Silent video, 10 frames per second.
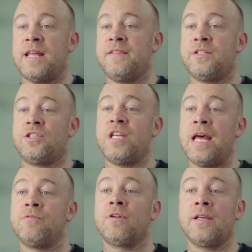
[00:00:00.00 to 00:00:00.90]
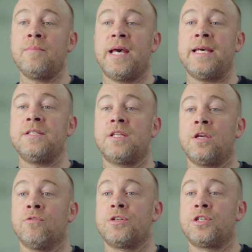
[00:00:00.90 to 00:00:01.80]
Then this generally means that
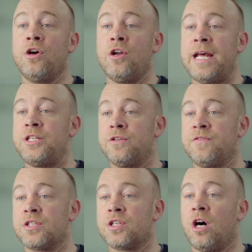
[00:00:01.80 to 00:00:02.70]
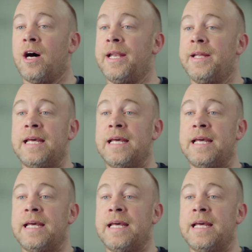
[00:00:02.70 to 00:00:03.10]
your return edge of the site